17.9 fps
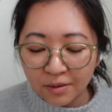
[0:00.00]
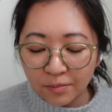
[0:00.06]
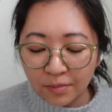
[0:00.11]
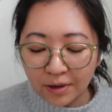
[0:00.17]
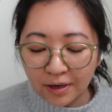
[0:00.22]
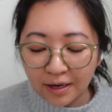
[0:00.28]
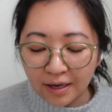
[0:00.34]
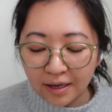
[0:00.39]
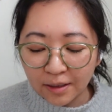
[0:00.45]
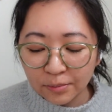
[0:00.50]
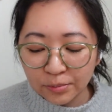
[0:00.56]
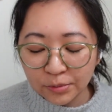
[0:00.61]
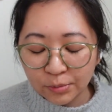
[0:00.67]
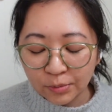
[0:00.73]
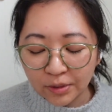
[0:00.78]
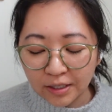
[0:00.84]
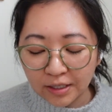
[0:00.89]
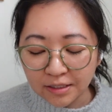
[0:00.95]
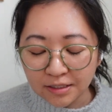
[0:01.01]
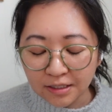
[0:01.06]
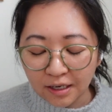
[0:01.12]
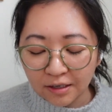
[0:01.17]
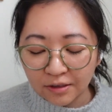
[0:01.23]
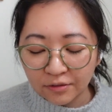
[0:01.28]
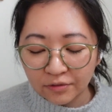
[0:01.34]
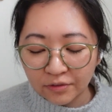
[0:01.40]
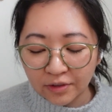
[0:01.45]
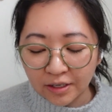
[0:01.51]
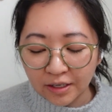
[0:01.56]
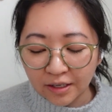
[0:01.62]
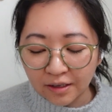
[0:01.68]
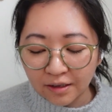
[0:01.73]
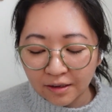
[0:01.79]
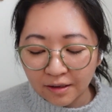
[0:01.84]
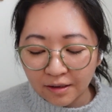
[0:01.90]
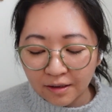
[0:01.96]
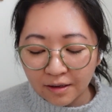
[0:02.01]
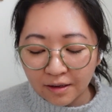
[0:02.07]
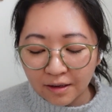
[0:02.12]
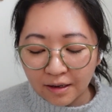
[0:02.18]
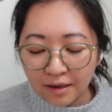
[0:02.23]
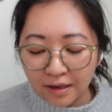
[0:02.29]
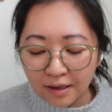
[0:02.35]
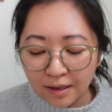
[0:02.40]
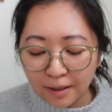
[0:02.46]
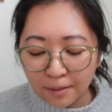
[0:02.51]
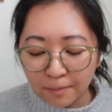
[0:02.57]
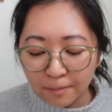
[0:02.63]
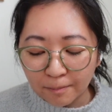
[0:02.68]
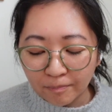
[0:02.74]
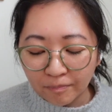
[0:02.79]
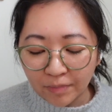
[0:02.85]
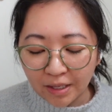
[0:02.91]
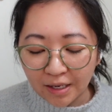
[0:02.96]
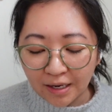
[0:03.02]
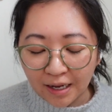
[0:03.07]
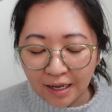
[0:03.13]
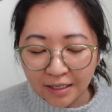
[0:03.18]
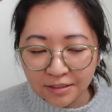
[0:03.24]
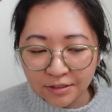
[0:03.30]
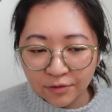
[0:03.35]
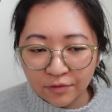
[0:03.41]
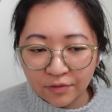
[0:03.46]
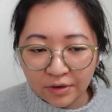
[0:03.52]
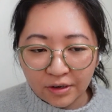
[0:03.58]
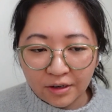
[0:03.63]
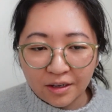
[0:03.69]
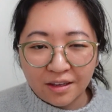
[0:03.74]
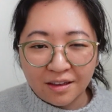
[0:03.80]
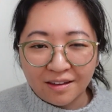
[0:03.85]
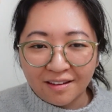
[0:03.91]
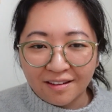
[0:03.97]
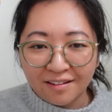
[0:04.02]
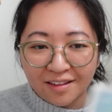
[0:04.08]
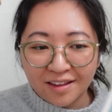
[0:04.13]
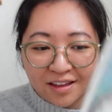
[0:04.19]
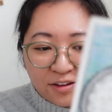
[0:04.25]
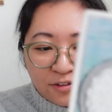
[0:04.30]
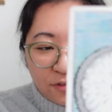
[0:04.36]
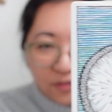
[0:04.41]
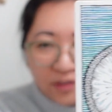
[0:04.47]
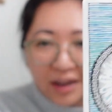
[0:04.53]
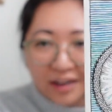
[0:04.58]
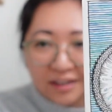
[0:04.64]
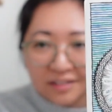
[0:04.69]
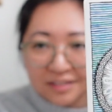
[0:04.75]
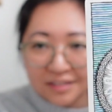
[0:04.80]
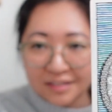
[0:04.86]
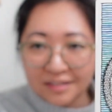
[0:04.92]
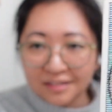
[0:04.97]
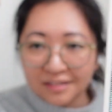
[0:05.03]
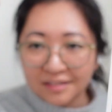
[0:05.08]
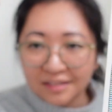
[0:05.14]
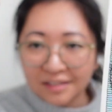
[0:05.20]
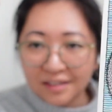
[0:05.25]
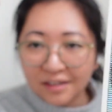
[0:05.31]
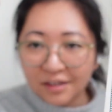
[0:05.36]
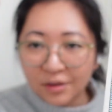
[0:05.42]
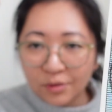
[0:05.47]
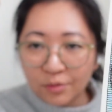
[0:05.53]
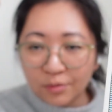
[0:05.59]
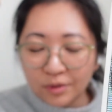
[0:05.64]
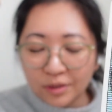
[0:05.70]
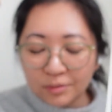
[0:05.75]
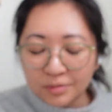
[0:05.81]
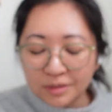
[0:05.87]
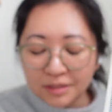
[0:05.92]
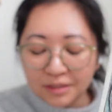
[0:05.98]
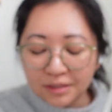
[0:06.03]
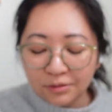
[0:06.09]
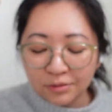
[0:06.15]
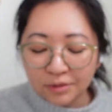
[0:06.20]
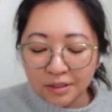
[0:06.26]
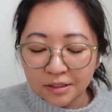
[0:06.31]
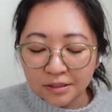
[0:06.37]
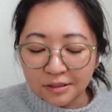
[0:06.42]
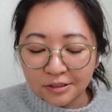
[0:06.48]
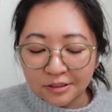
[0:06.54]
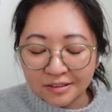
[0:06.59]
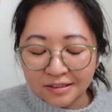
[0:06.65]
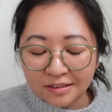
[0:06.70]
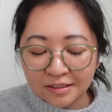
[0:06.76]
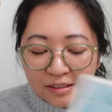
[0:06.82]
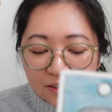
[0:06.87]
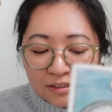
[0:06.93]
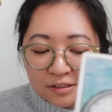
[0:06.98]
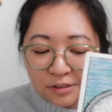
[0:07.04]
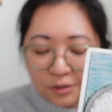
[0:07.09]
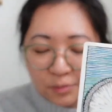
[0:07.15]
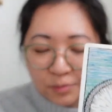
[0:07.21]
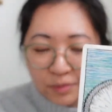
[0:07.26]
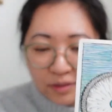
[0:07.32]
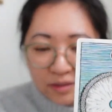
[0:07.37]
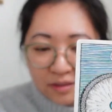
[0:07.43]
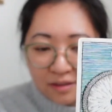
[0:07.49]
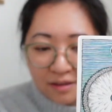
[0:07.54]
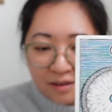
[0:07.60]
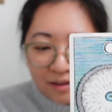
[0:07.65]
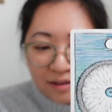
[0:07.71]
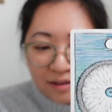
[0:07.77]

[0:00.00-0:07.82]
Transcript: perhaps where it's kind of like um, it has a very healing effect as what I'm seeing with the sea serpent,